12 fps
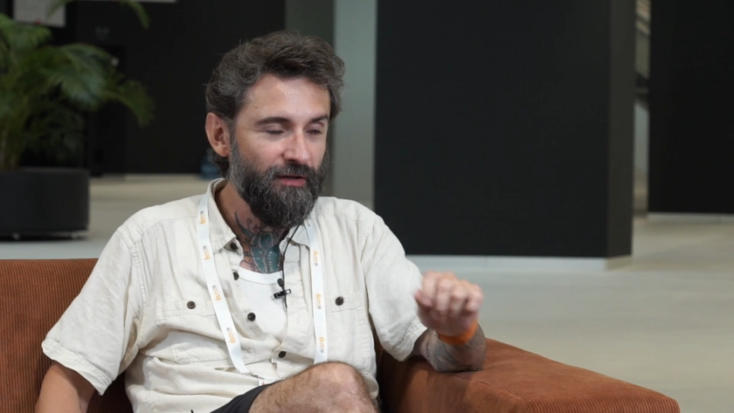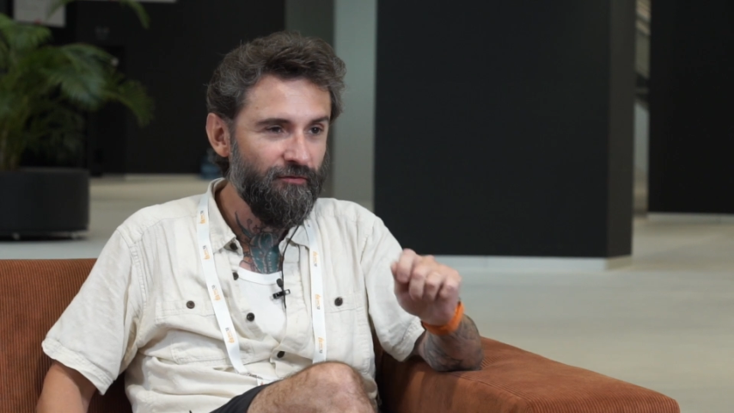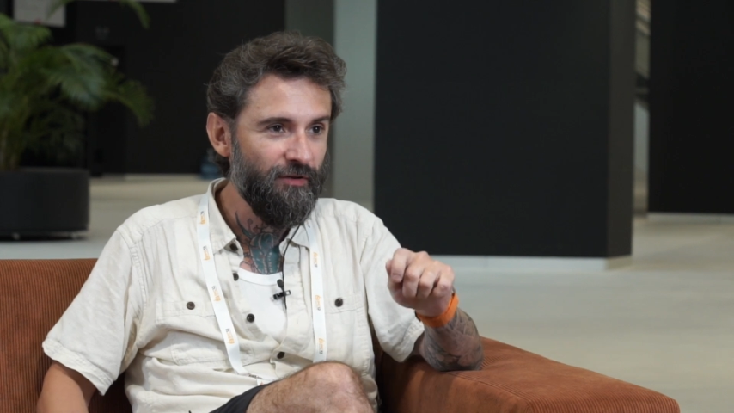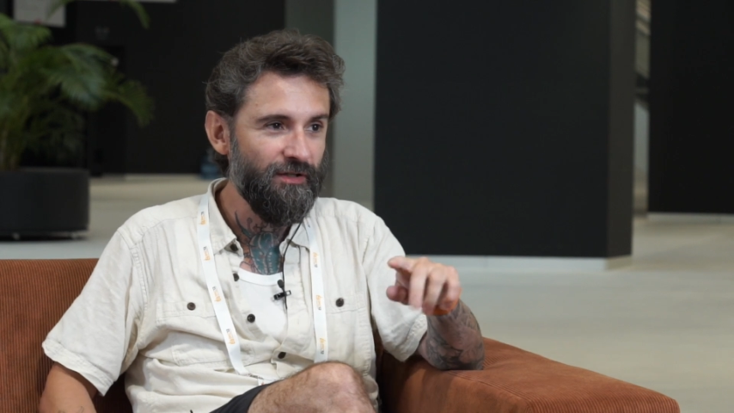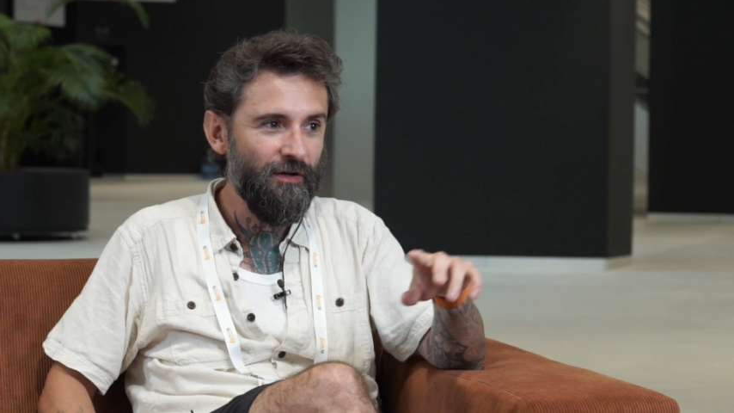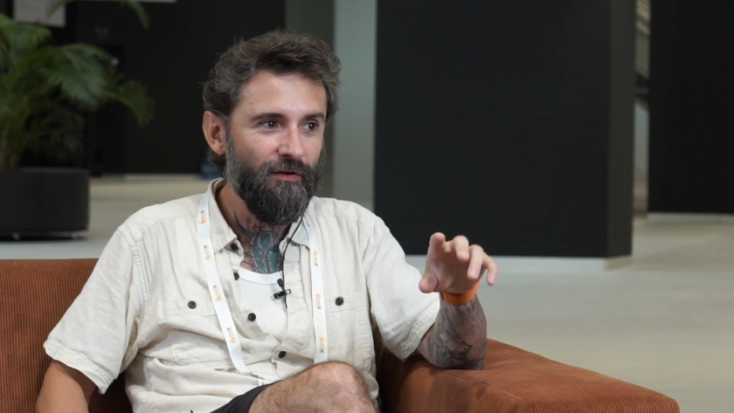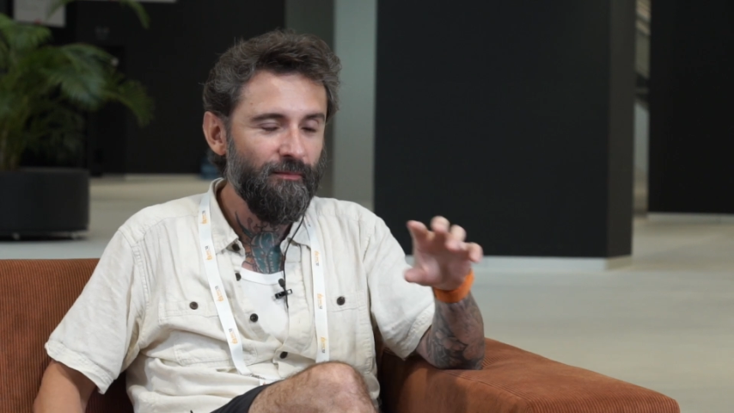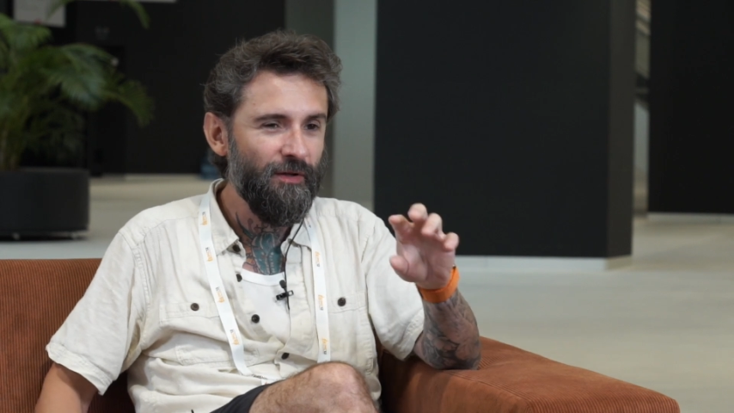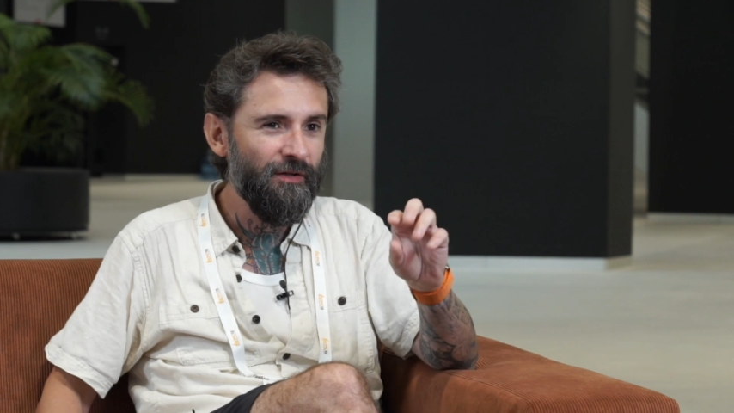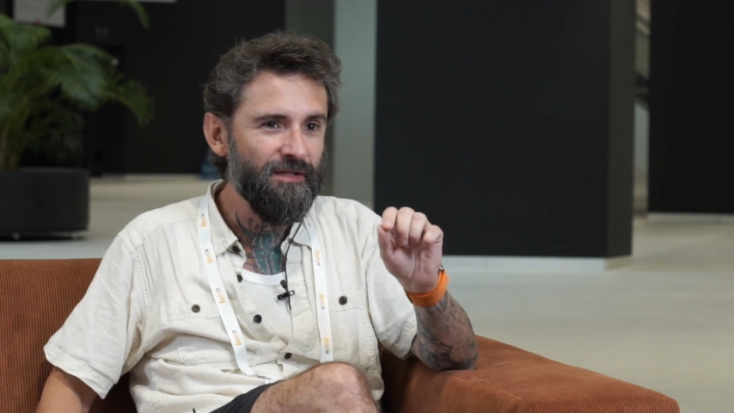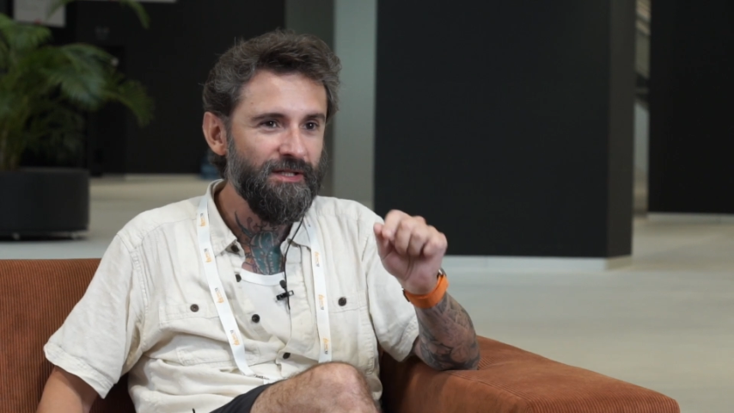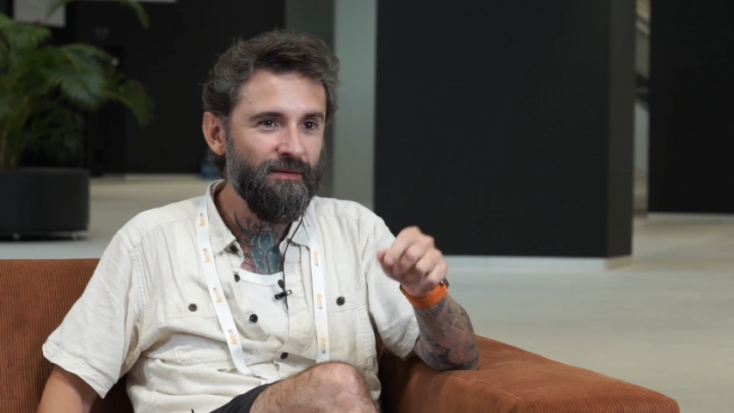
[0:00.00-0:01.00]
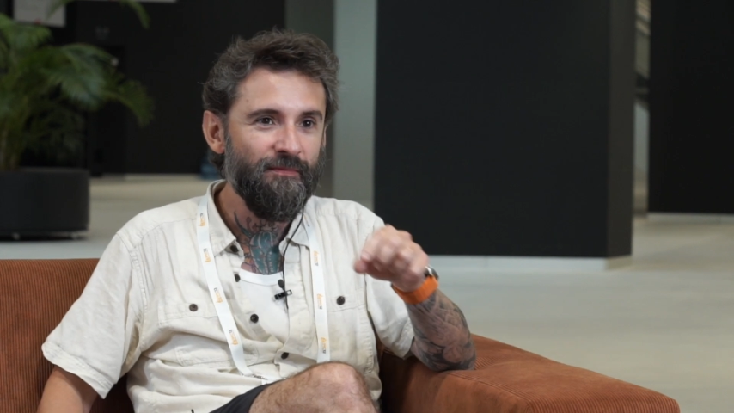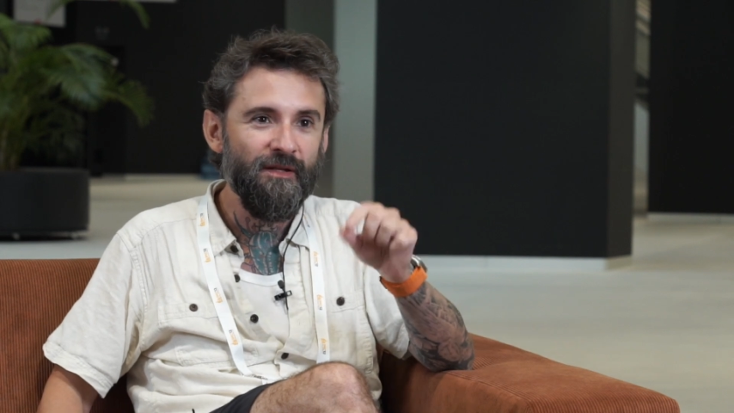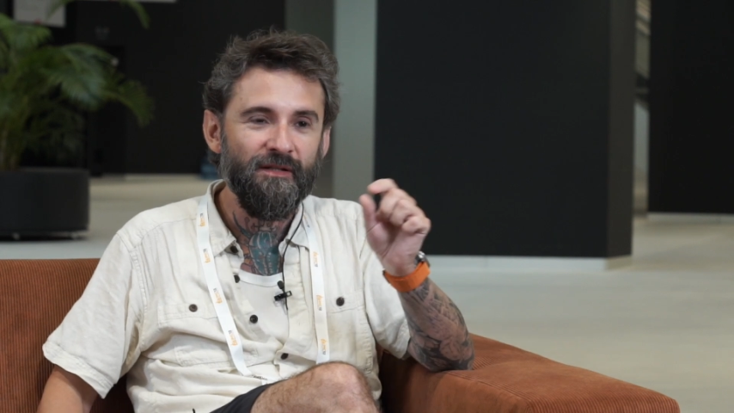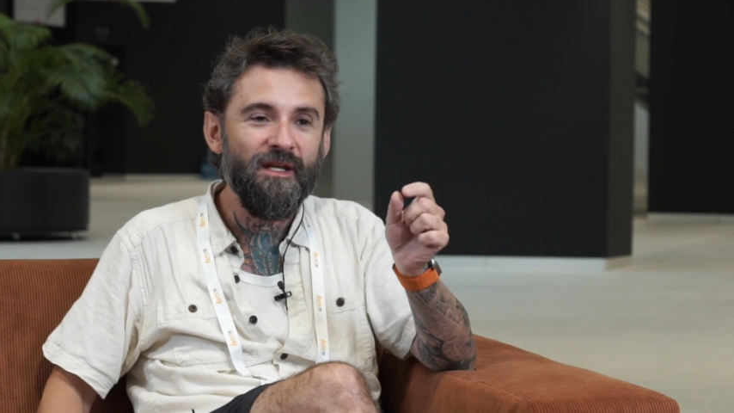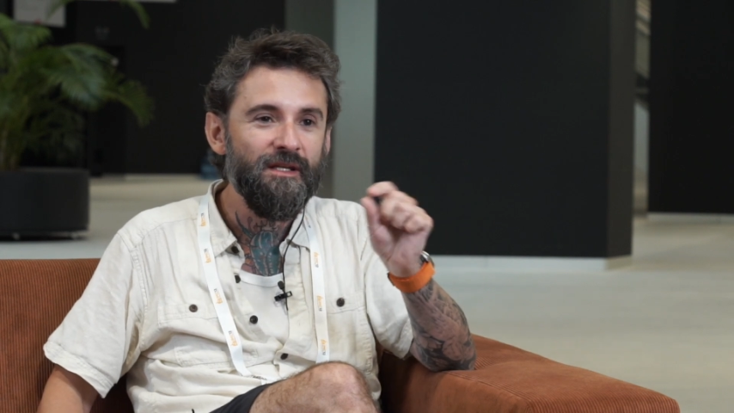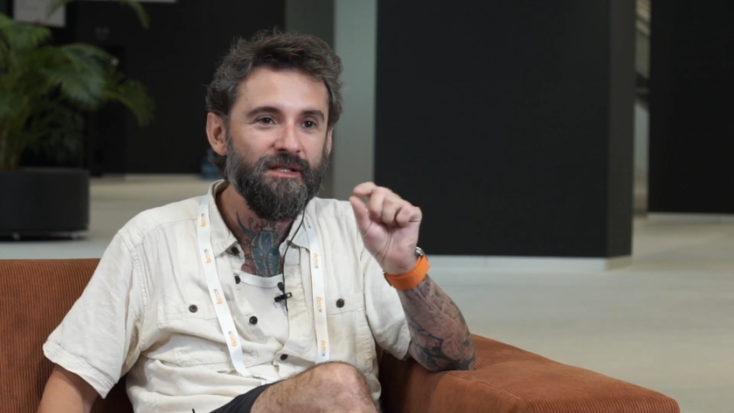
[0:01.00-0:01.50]
If we talk about the same
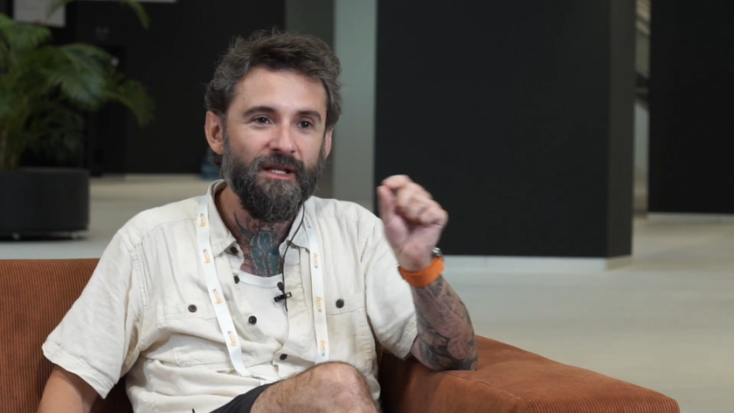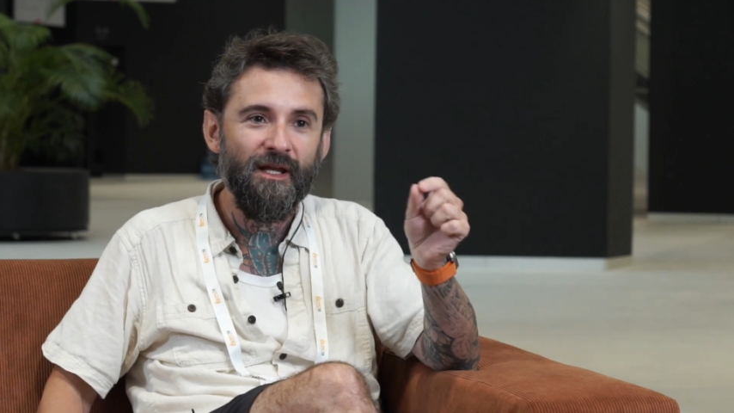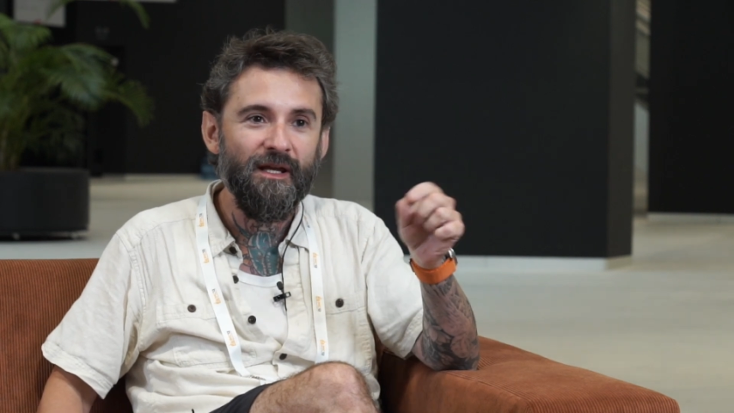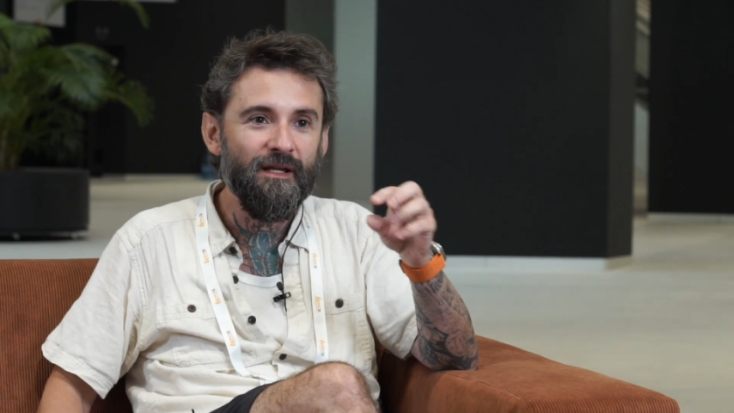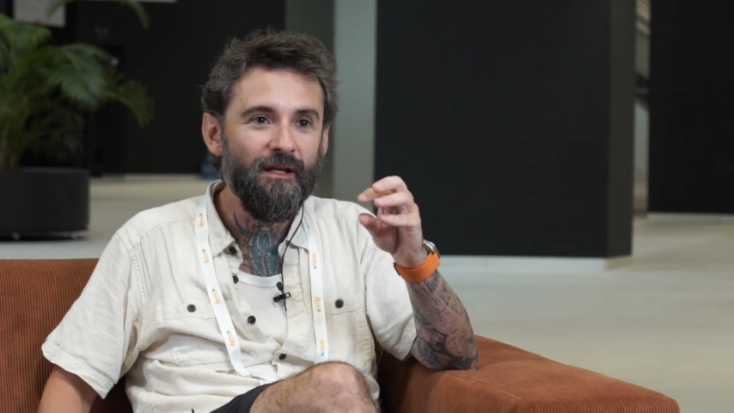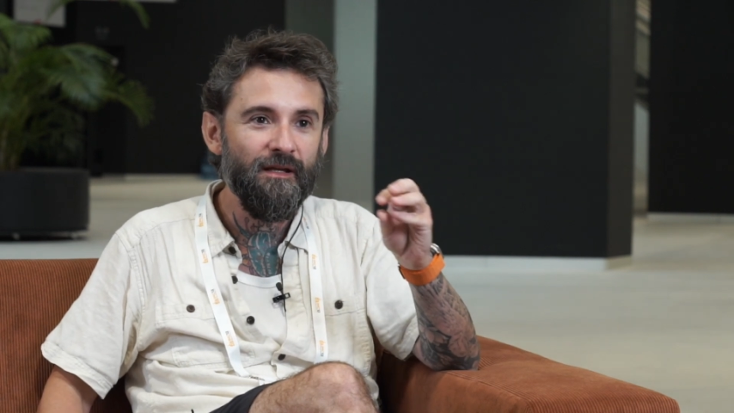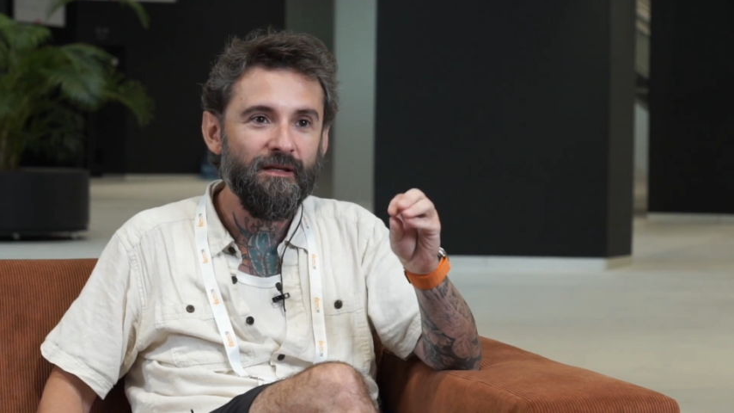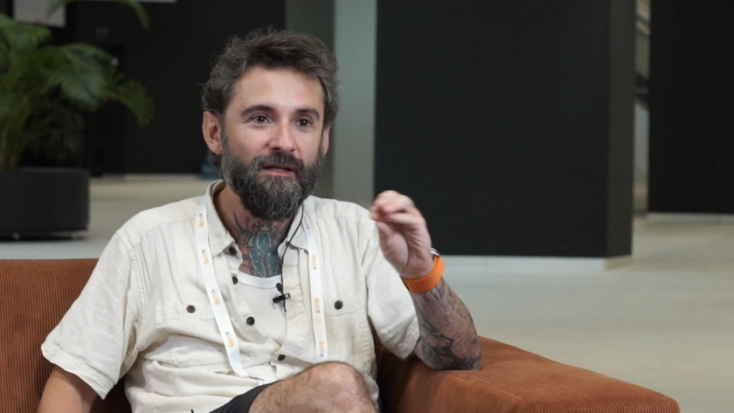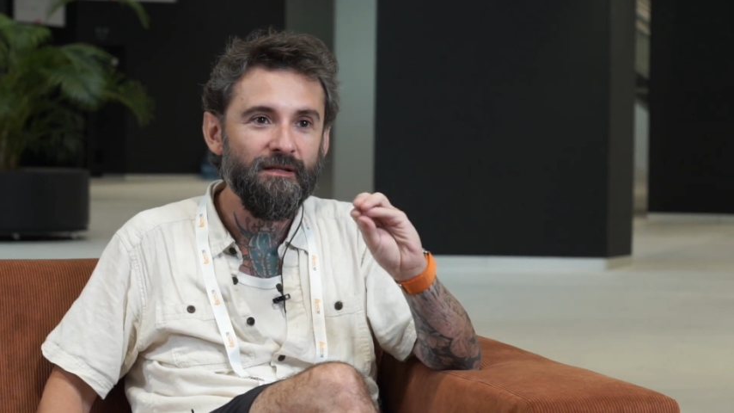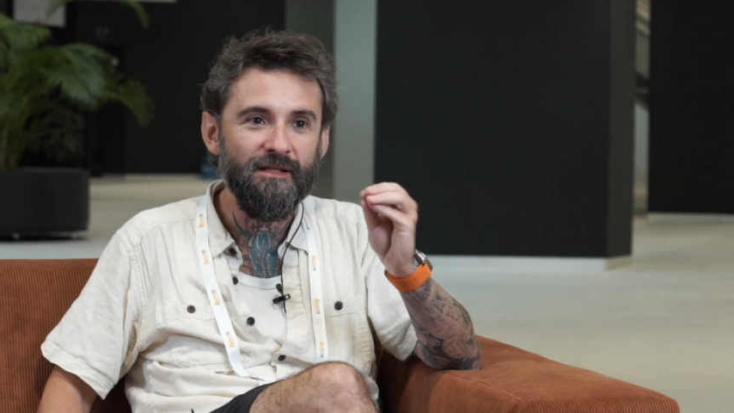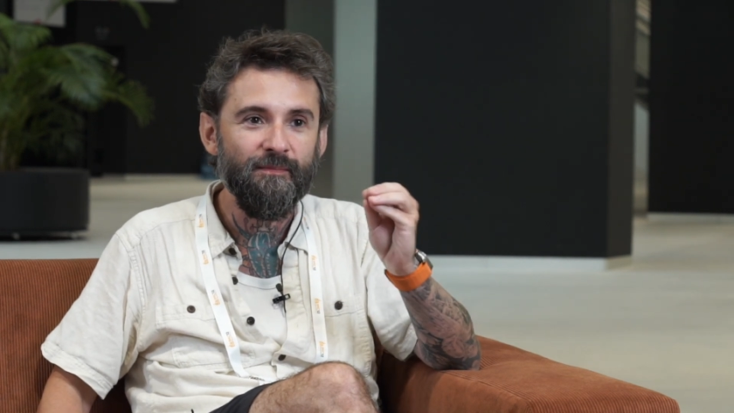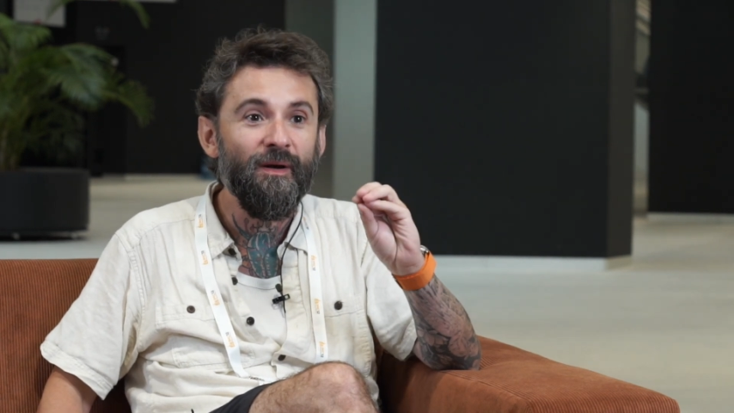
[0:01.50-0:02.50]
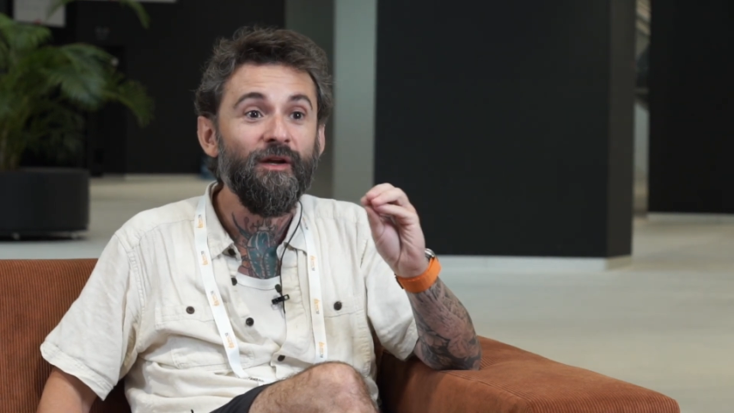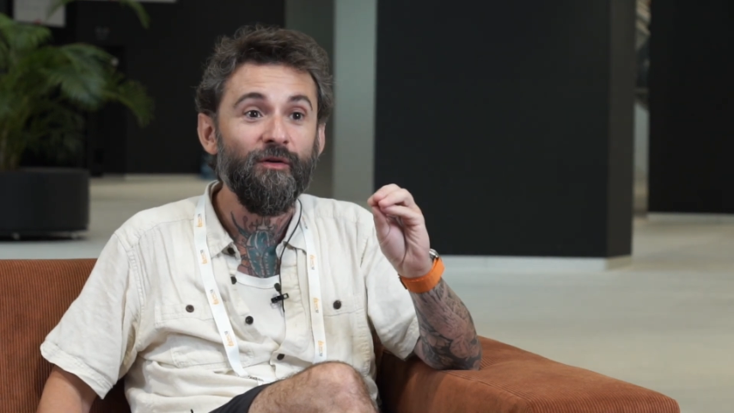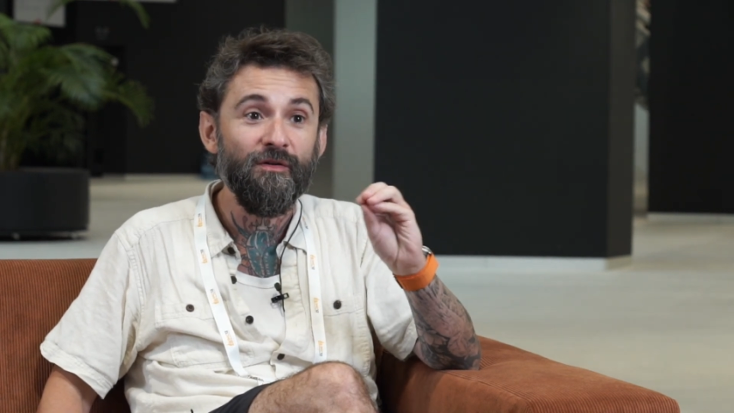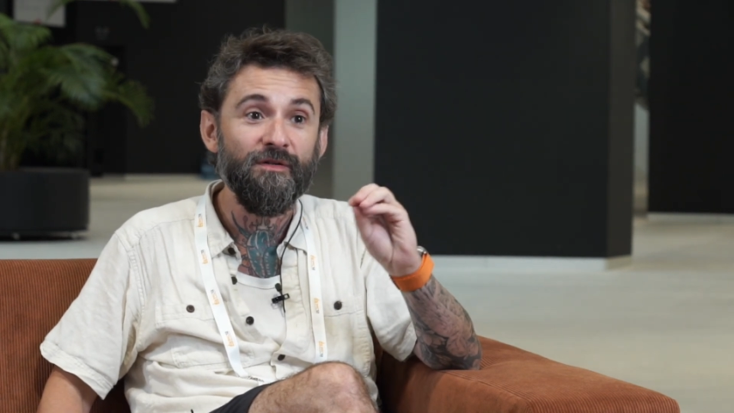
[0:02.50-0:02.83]
thing, the yeast-like symbionts,